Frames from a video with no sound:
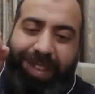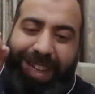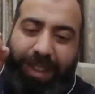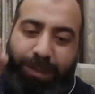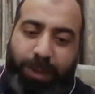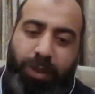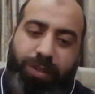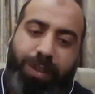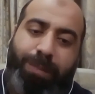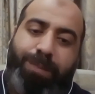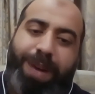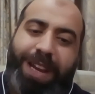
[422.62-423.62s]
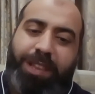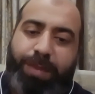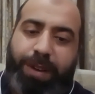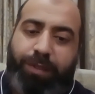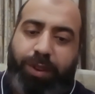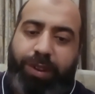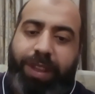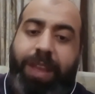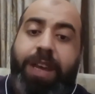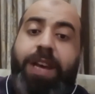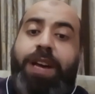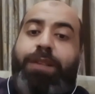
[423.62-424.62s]
at most embarrassment for
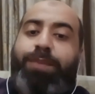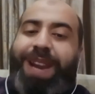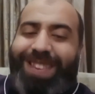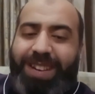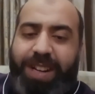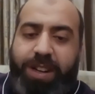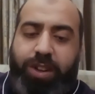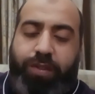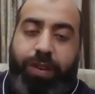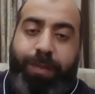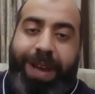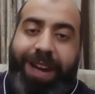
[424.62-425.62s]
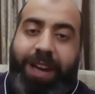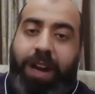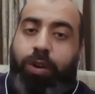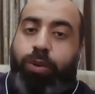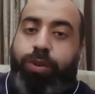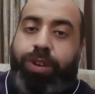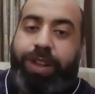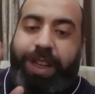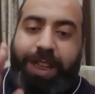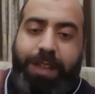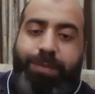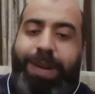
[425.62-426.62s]
the president of America, who
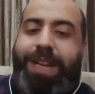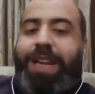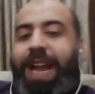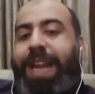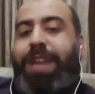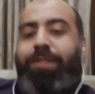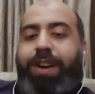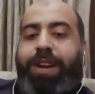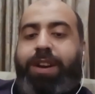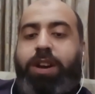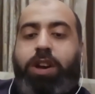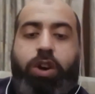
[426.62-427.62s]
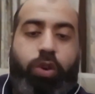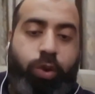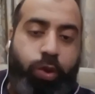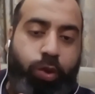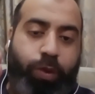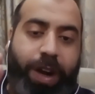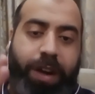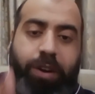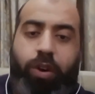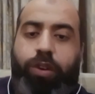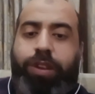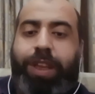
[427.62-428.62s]
didn't met anyone who were
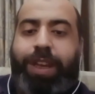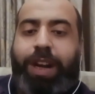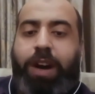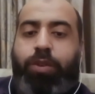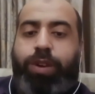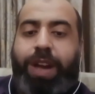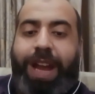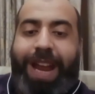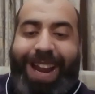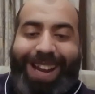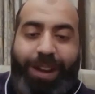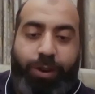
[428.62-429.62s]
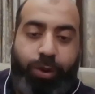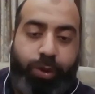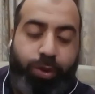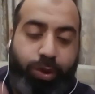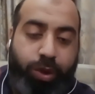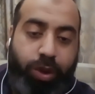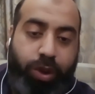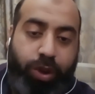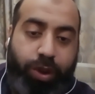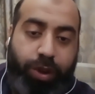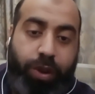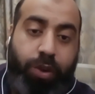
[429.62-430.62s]
on the ground and who
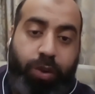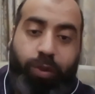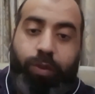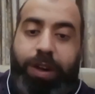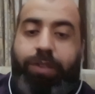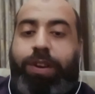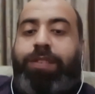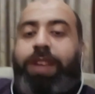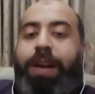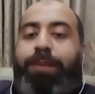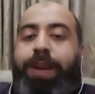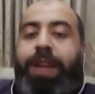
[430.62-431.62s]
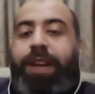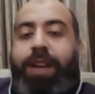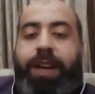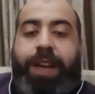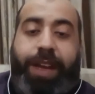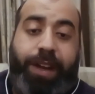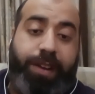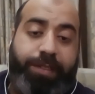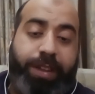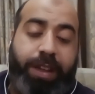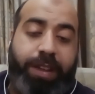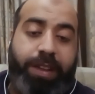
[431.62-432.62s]
knew what was happening in
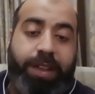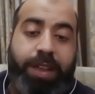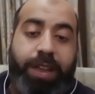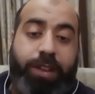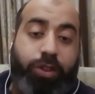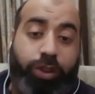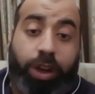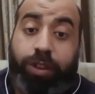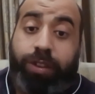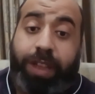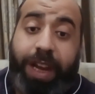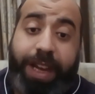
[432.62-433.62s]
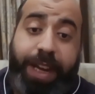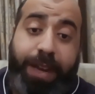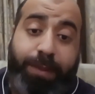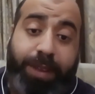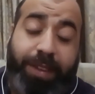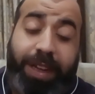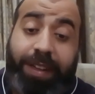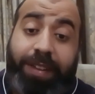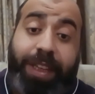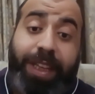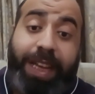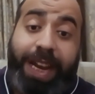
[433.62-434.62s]
Gaza. So Dr. Tahir Ahmed said
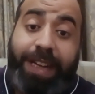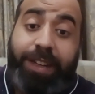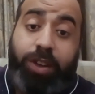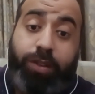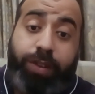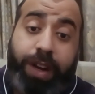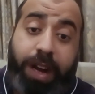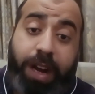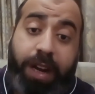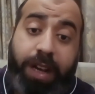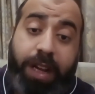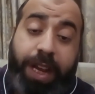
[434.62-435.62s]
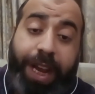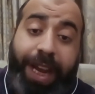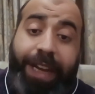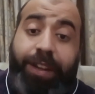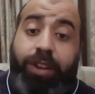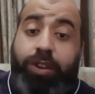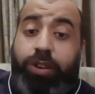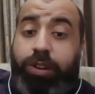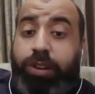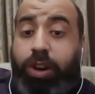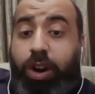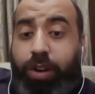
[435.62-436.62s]
he handed over a
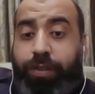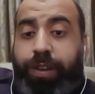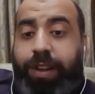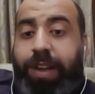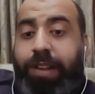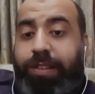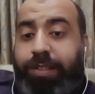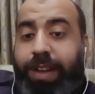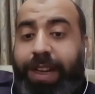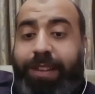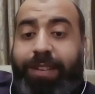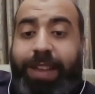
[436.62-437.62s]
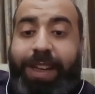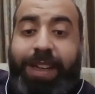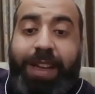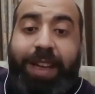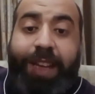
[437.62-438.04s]
8-year-old orphan girl's letter that